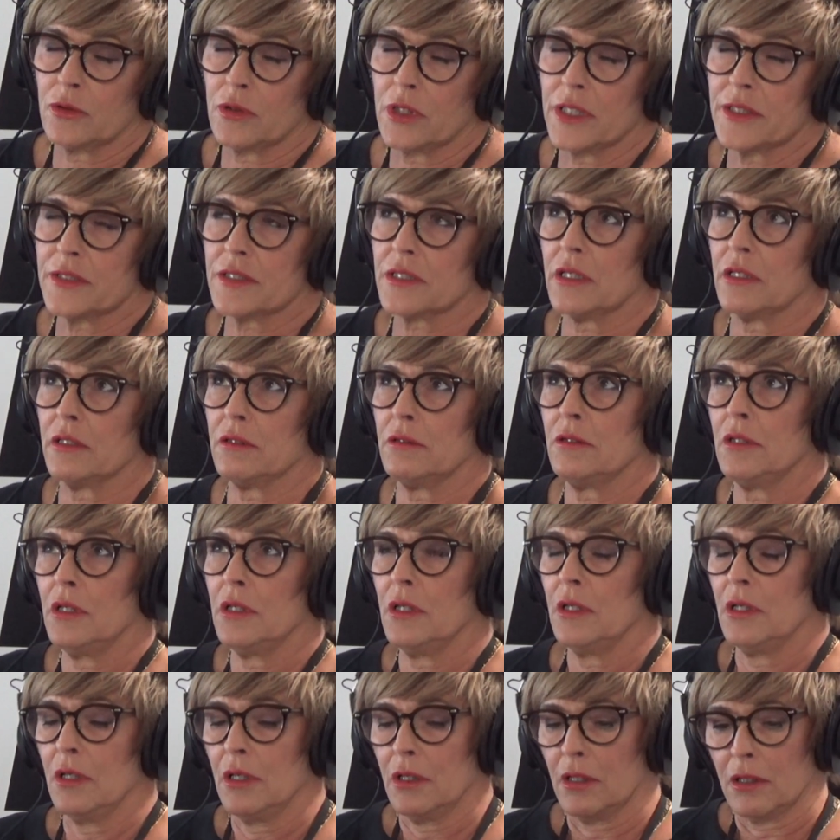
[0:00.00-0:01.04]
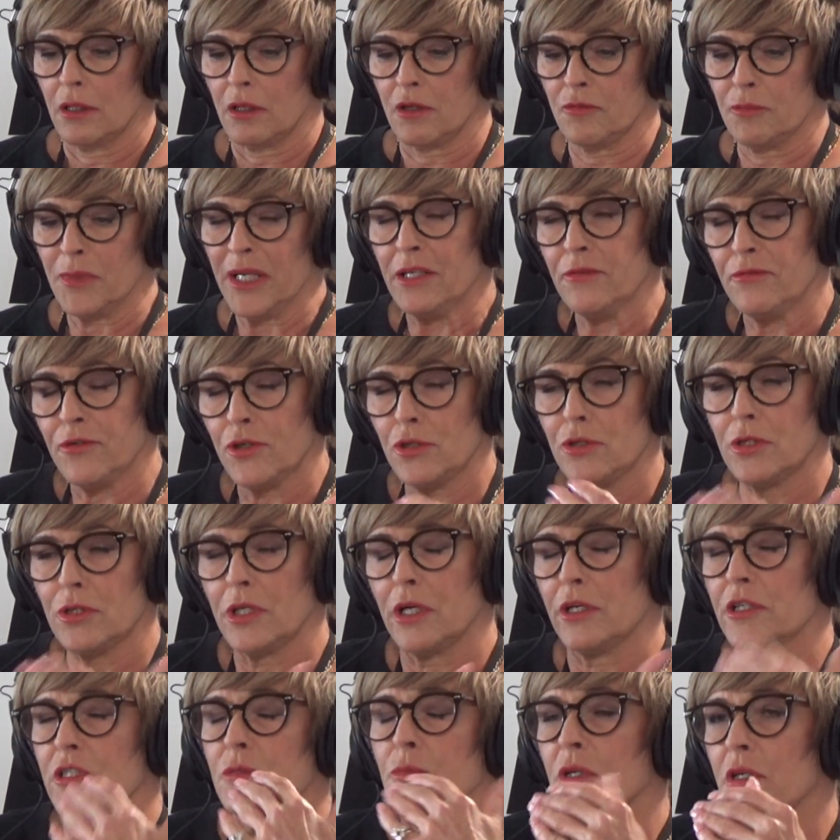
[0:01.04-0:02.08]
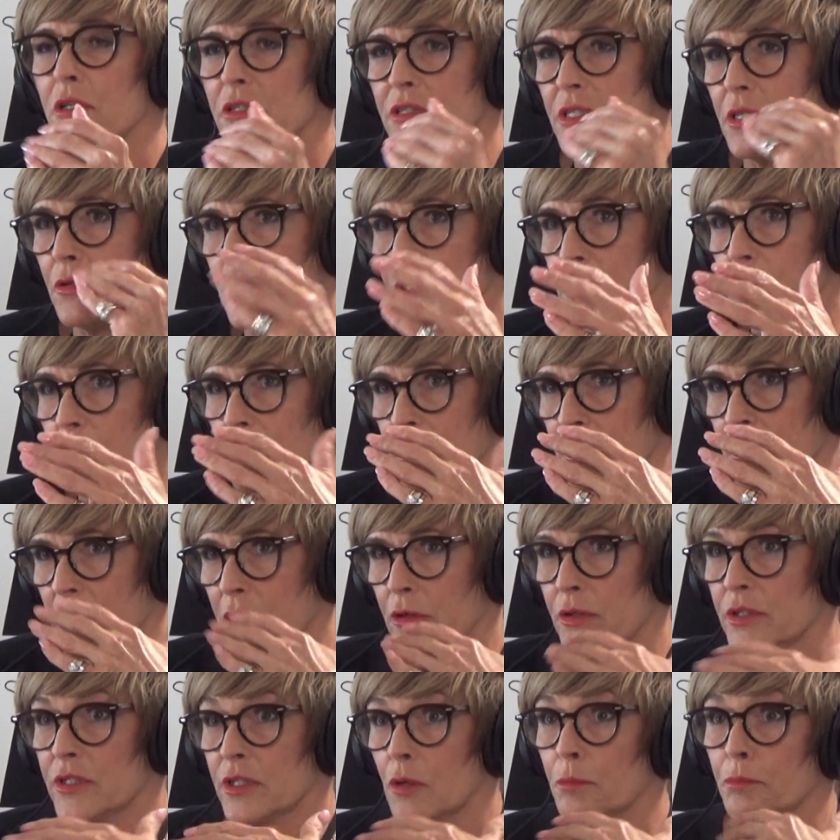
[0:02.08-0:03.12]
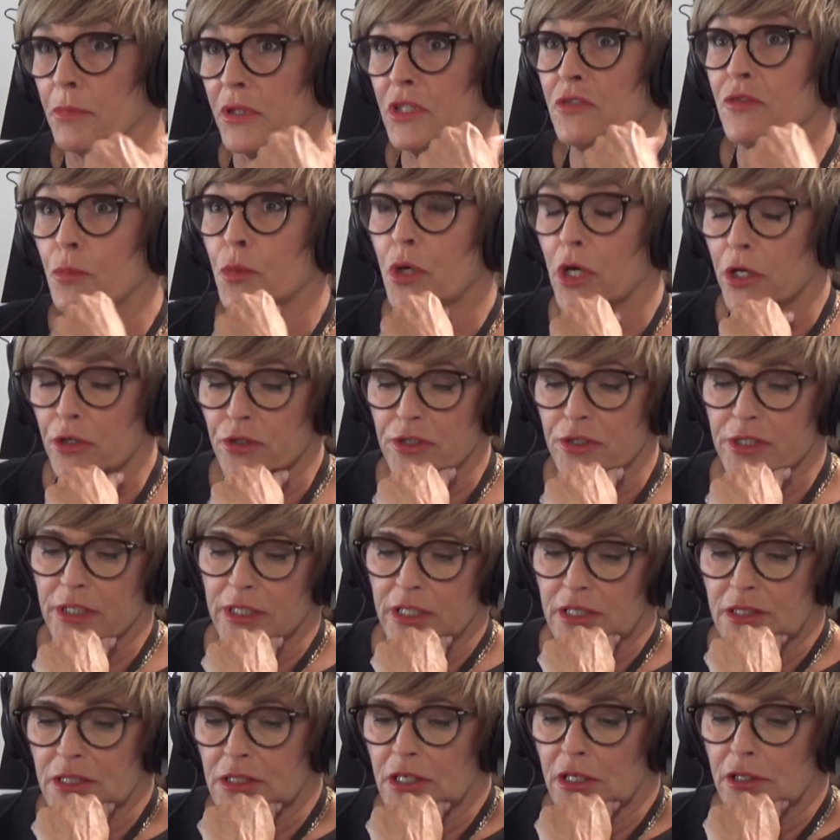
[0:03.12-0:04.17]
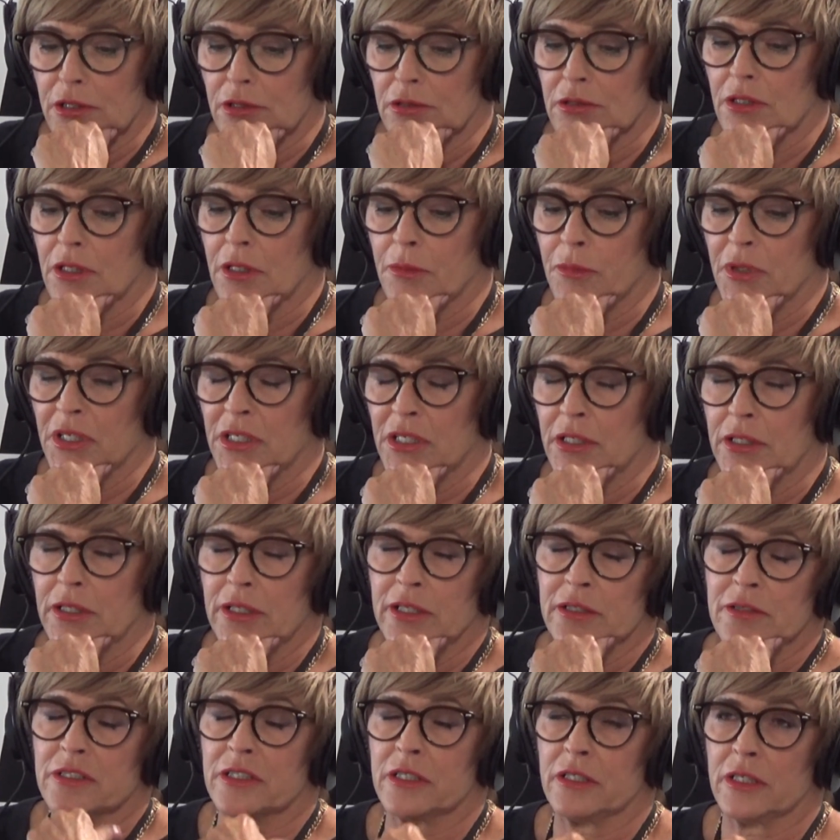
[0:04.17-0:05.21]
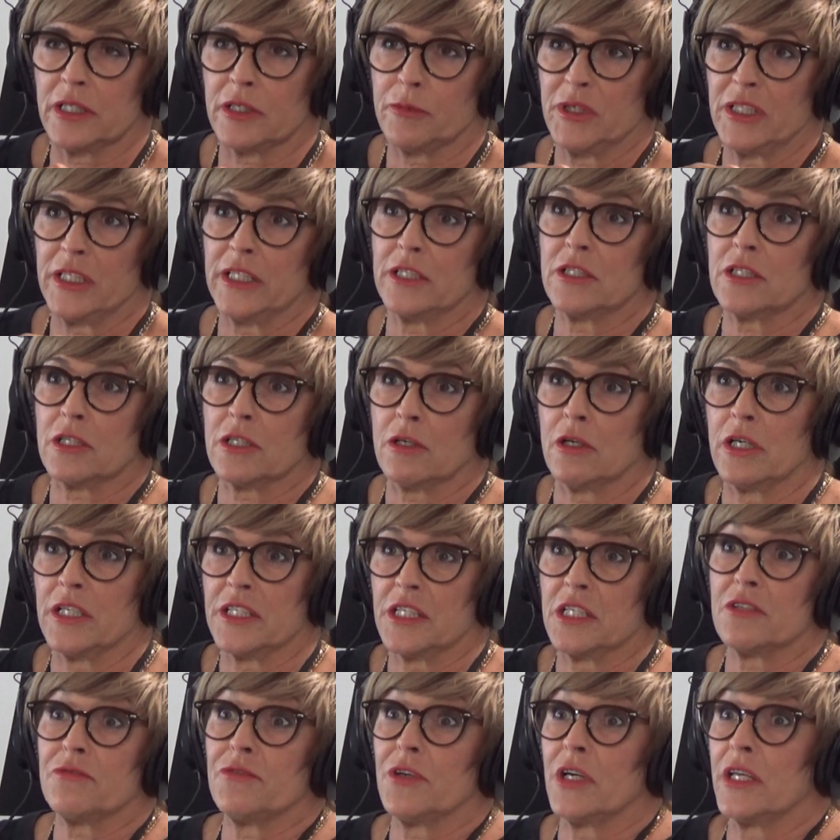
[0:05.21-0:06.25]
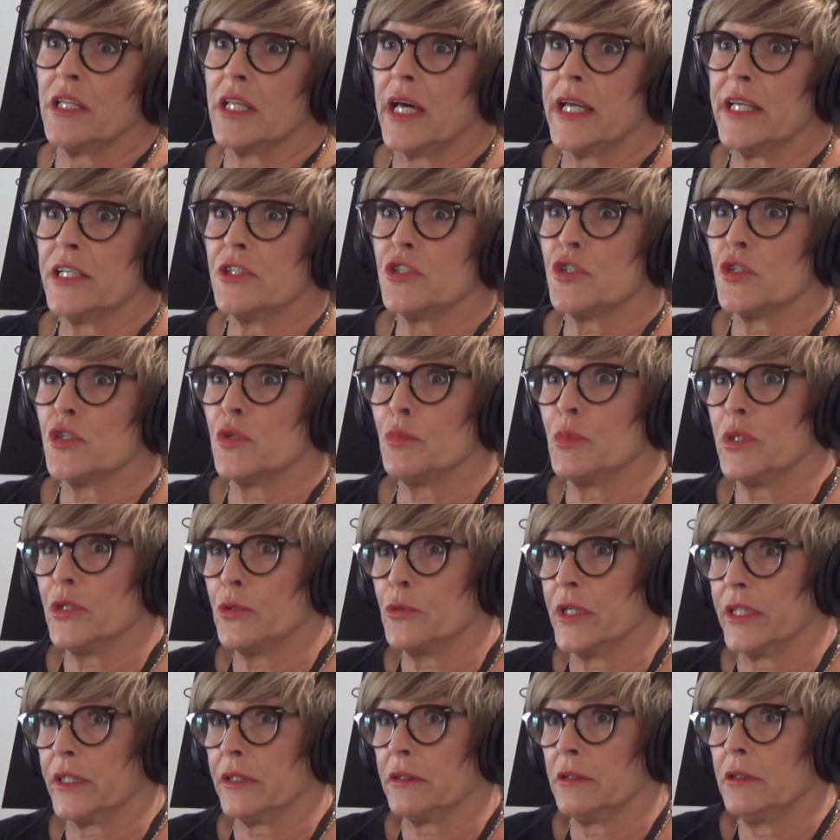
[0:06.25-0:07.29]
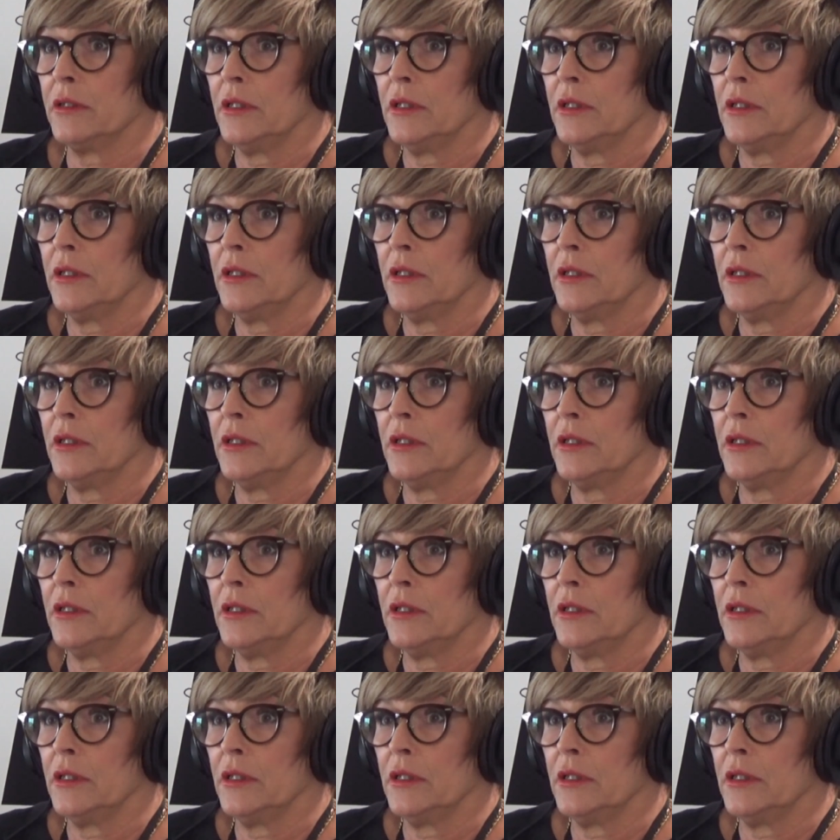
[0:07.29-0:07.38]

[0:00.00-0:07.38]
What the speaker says: so I've made a few notes because there is a bit of a process. Good. So, I mean, instantly we need to identify the age of the building.